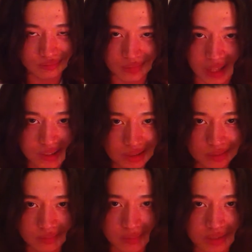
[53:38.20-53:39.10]
that's
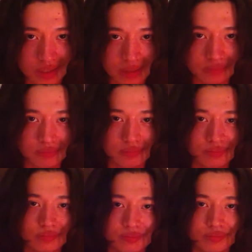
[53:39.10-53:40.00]

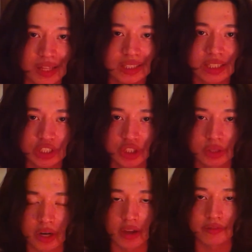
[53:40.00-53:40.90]
an issue
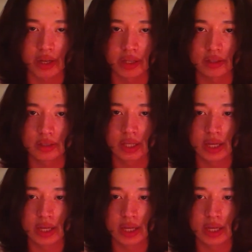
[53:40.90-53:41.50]
that I find.